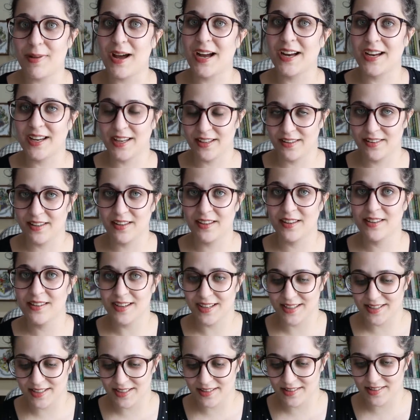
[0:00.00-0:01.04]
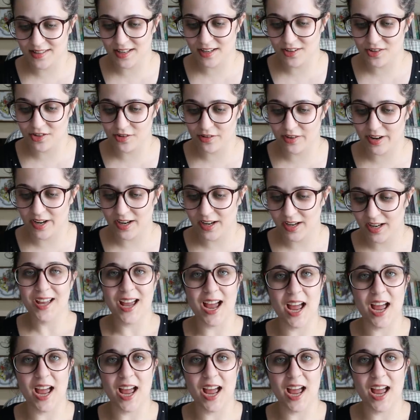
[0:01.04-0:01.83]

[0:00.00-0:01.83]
back in the 19th century.